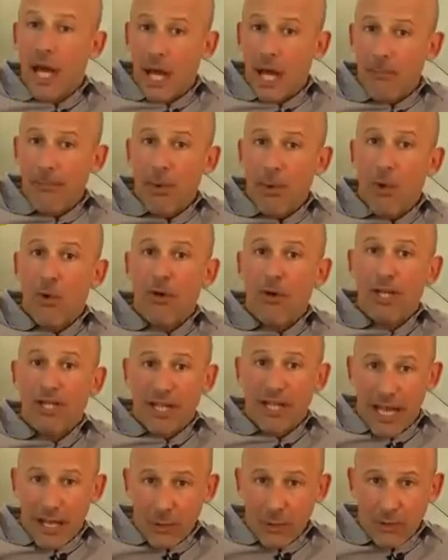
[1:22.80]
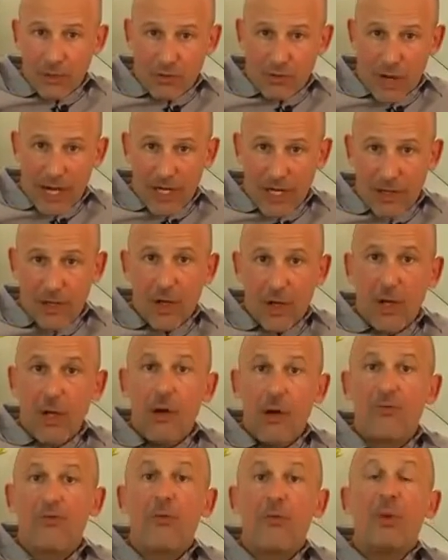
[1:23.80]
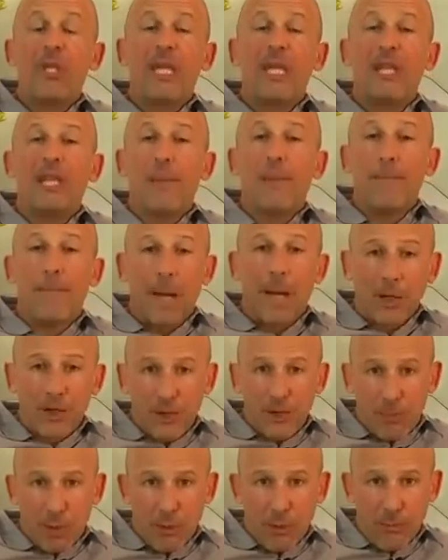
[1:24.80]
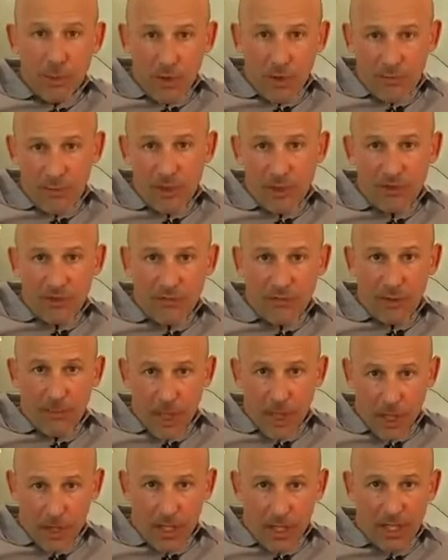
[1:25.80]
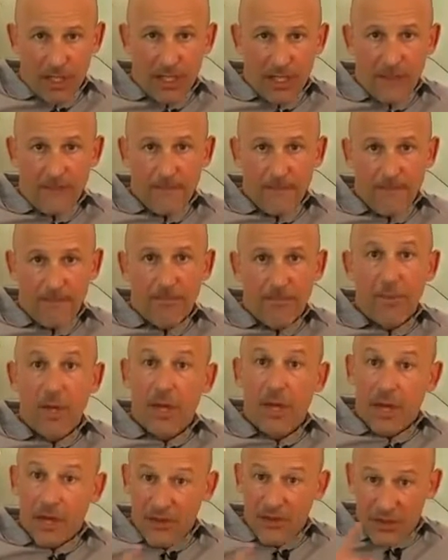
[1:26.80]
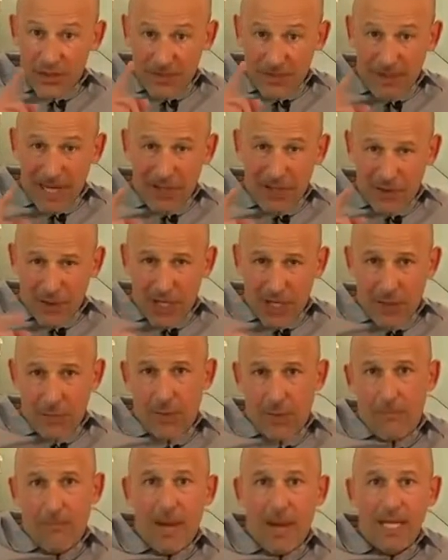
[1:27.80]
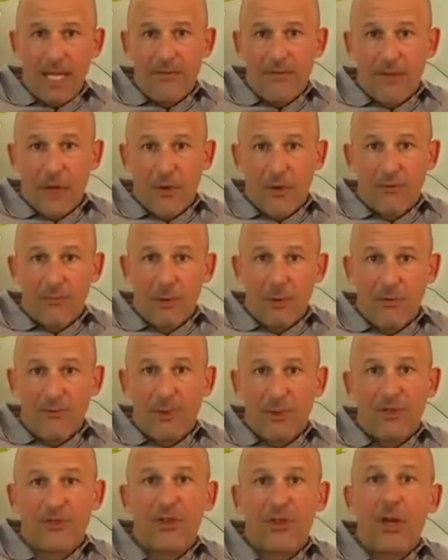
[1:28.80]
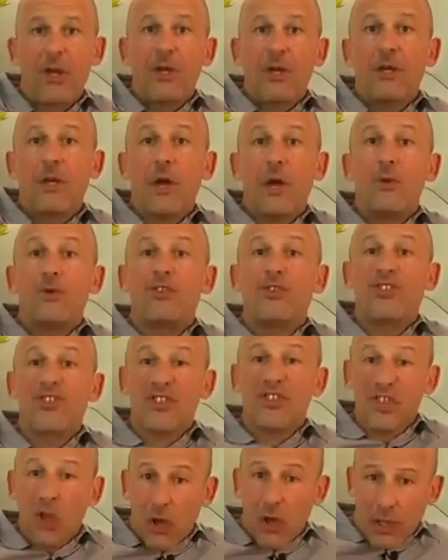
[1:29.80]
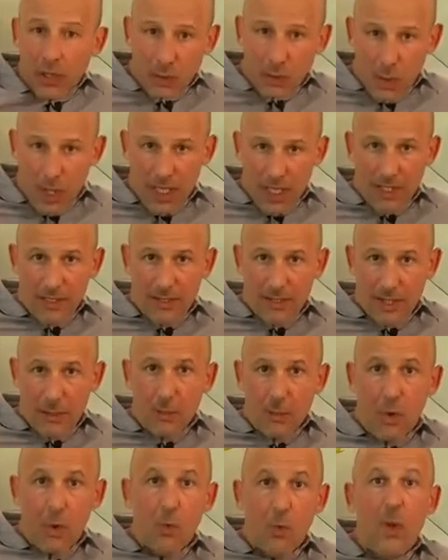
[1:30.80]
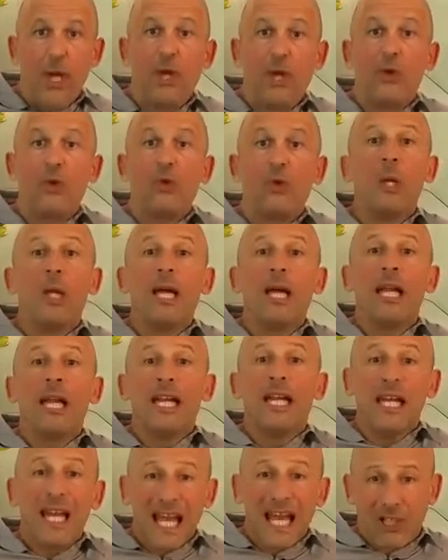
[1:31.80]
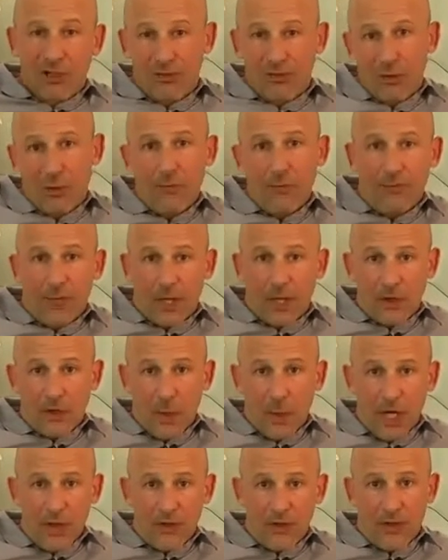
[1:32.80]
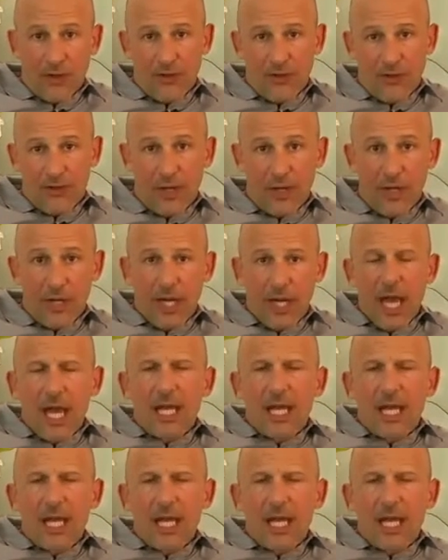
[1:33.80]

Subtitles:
an up or a down trend from within the multiple movements of the market, especially when many of those movements go sideways in what we call lateral fluctuations.